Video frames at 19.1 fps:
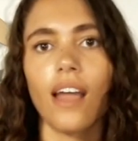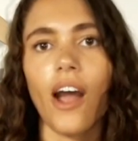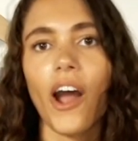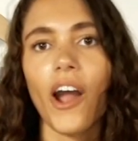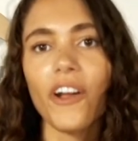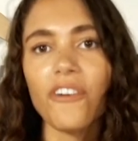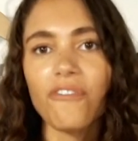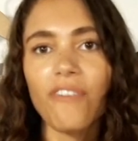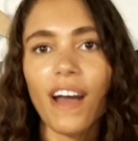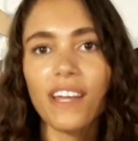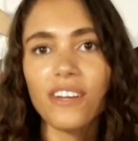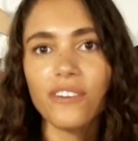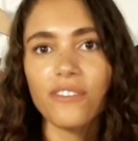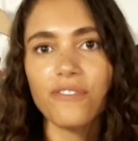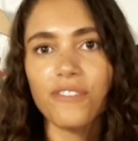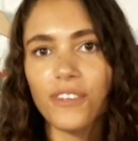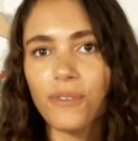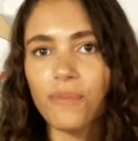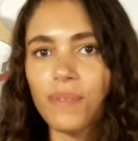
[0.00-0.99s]
Our
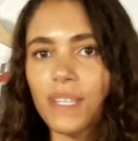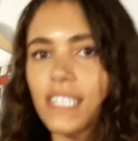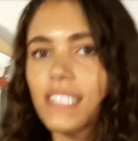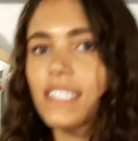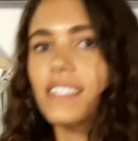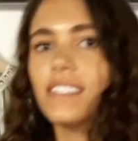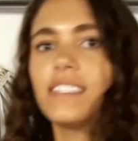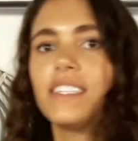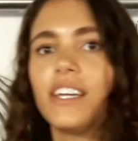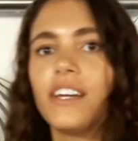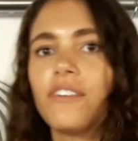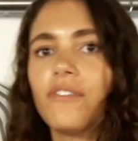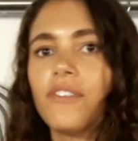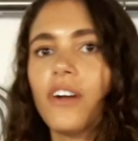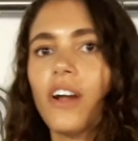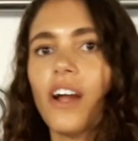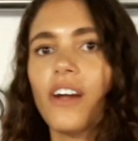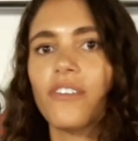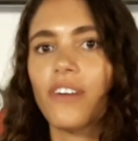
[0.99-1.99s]
final few pieces here
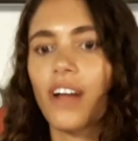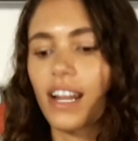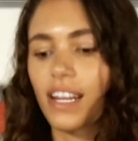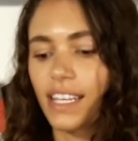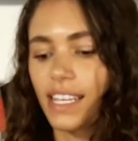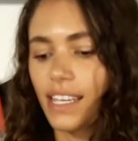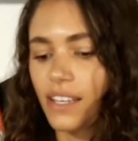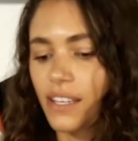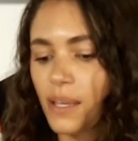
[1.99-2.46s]
for our Ranna Gill